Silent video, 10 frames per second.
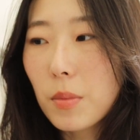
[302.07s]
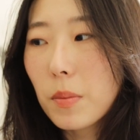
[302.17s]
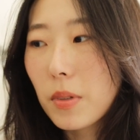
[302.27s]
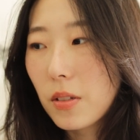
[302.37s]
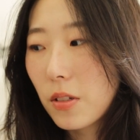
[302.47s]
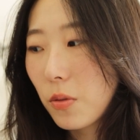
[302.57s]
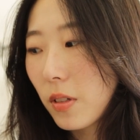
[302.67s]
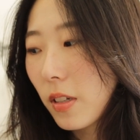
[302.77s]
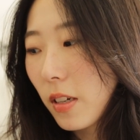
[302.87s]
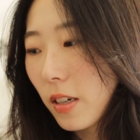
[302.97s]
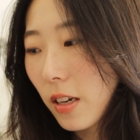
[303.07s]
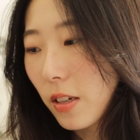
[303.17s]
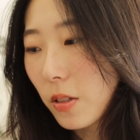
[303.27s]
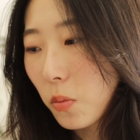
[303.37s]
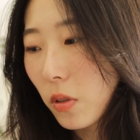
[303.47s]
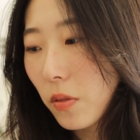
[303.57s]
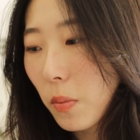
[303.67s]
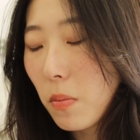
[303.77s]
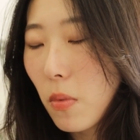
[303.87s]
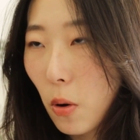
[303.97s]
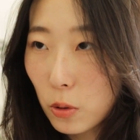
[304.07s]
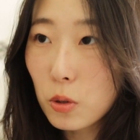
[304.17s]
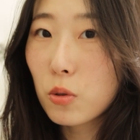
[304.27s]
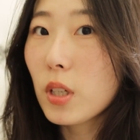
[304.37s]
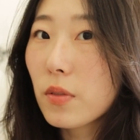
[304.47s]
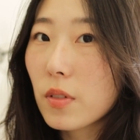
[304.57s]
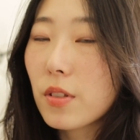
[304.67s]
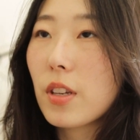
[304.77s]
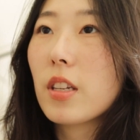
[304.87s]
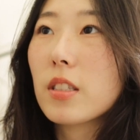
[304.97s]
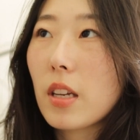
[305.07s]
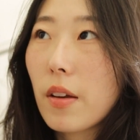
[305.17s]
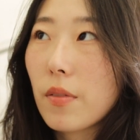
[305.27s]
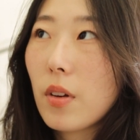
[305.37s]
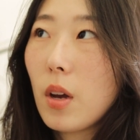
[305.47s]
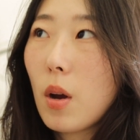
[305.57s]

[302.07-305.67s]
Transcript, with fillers: something business related and it's one of the most stressful things I've